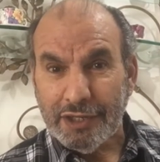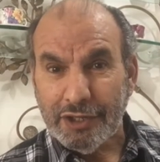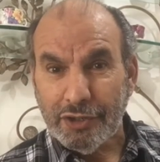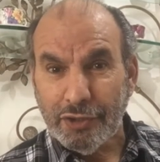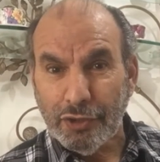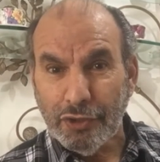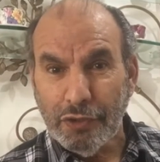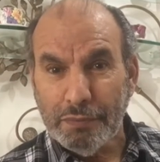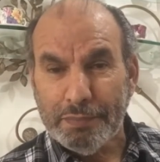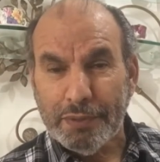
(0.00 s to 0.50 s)

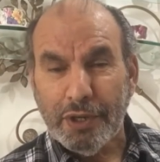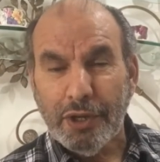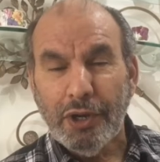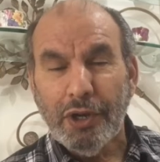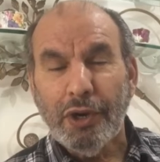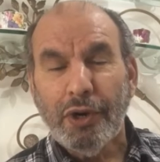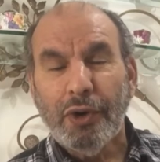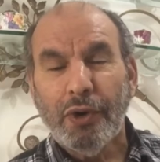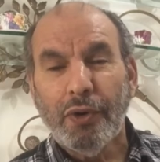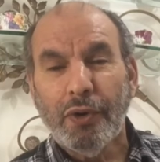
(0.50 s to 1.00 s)
group
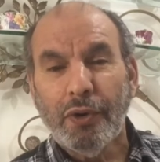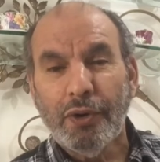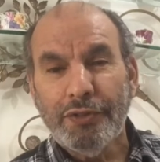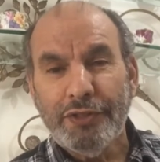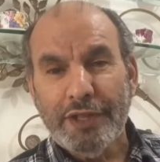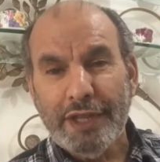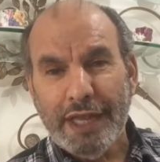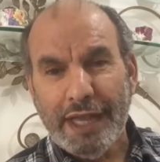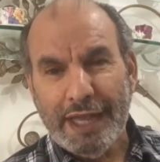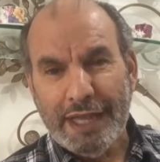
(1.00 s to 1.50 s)
or
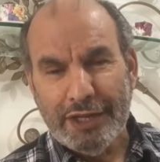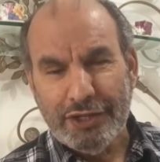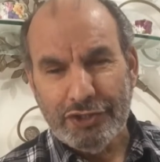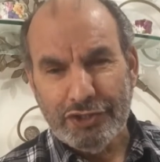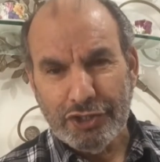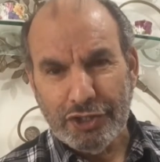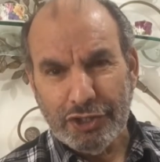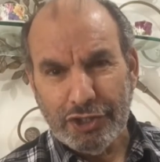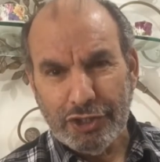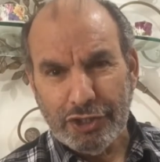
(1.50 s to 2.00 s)
the
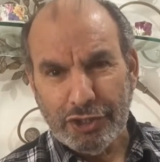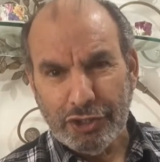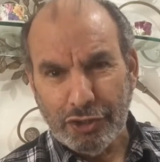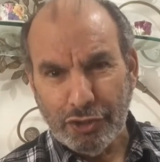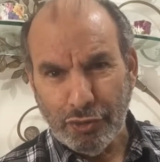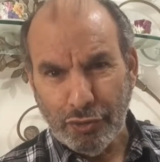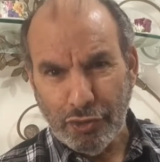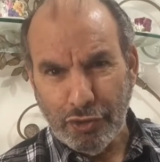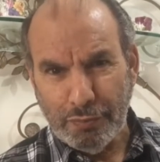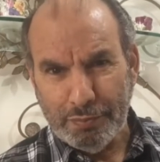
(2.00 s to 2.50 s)
Asian
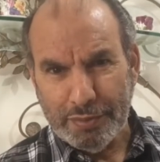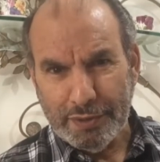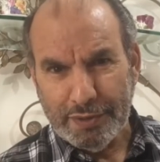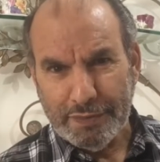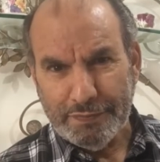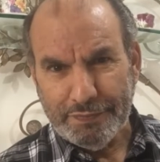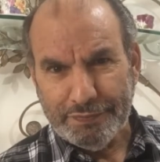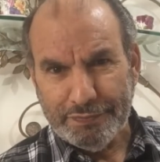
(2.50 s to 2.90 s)
group.